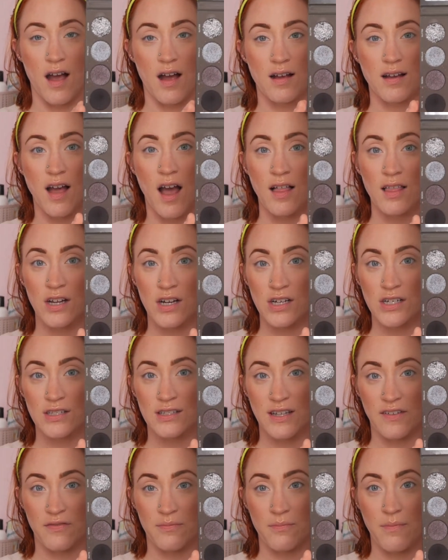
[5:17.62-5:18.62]
colors,
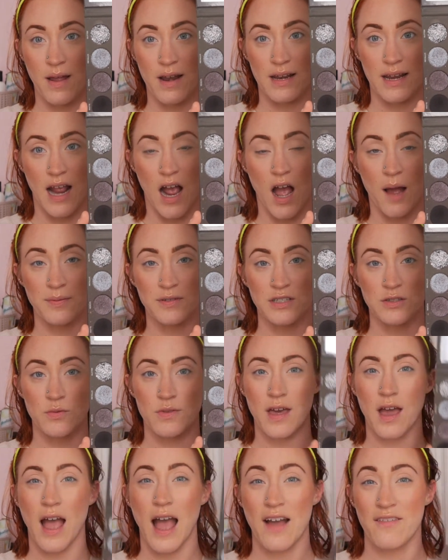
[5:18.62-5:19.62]
many options
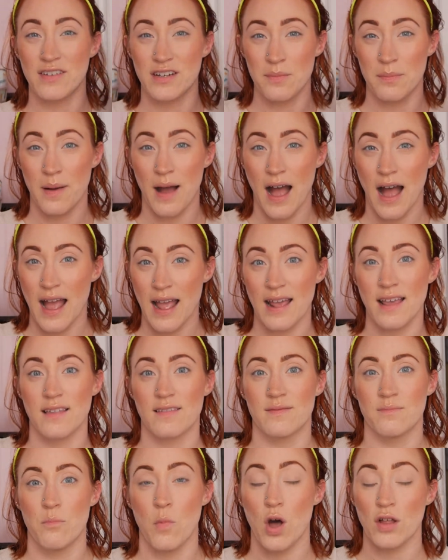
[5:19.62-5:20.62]
without having to buy
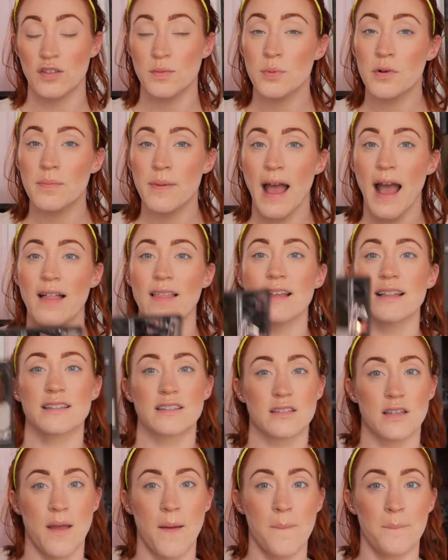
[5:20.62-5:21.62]
multiple palettes,
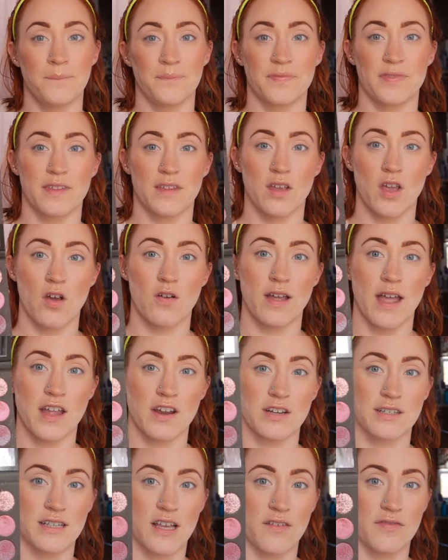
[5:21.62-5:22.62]
go get
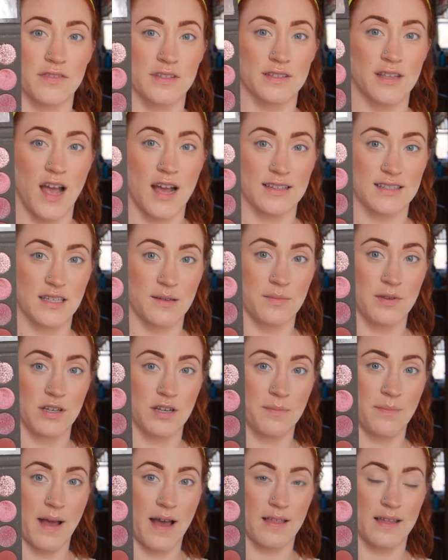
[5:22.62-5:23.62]
yourself the Tati
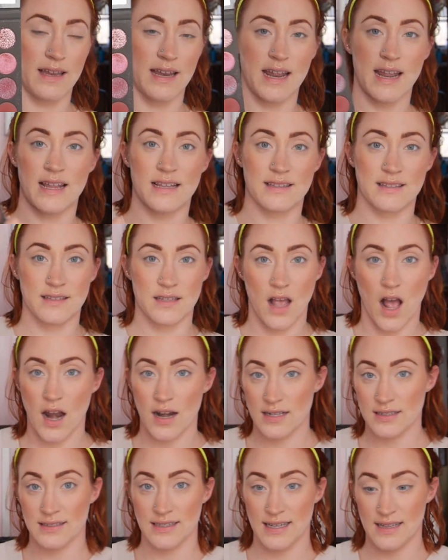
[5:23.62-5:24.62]
Beauty Palette. It's
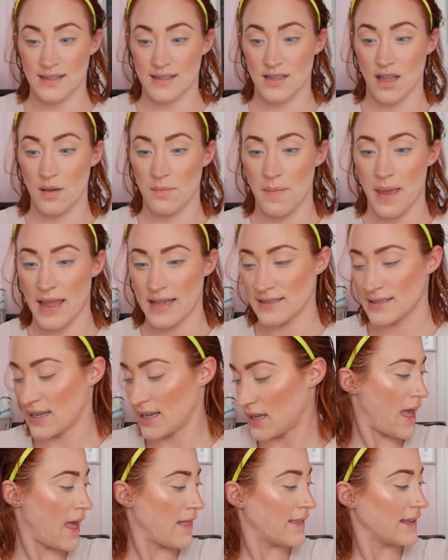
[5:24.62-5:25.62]
honestly, it's amazing.
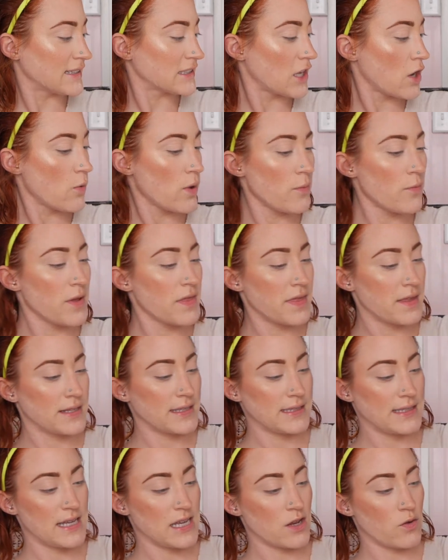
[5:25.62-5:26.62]
Let's go in with the
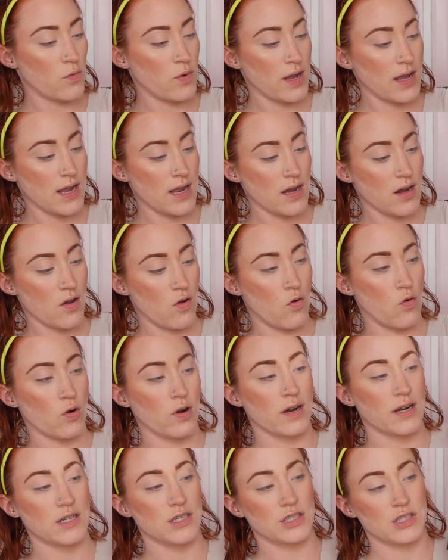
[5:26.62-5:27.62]
Sequin
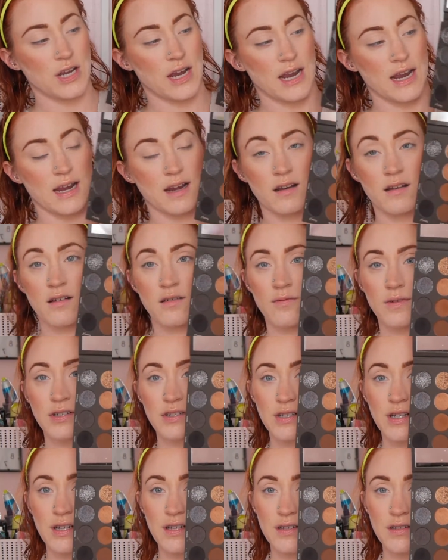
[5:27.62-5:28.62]
Aura shade,
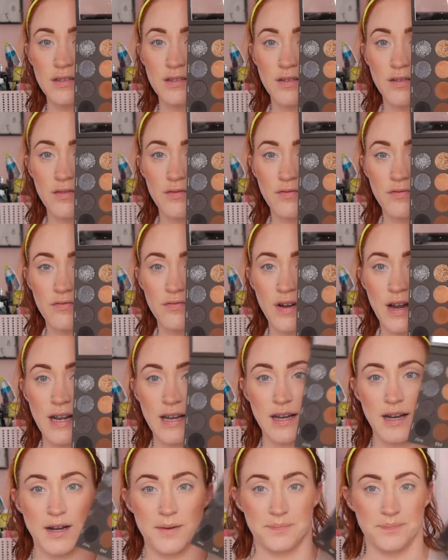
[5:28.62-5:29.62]
which is right
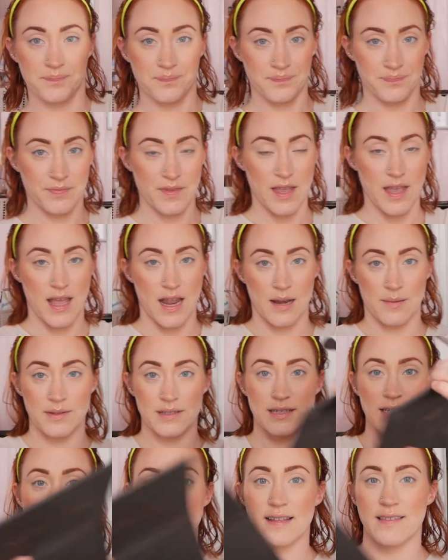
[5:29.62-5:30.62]
here. I'm just
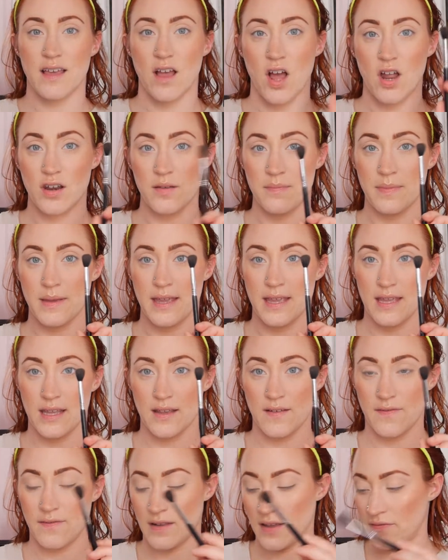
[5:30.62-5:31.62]
going to take that on a
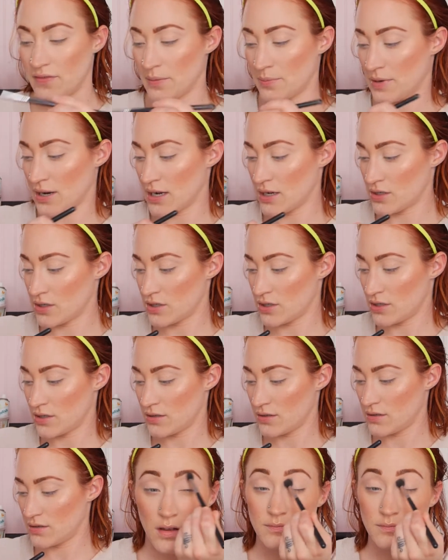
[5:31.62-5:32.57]
big fluffy brush.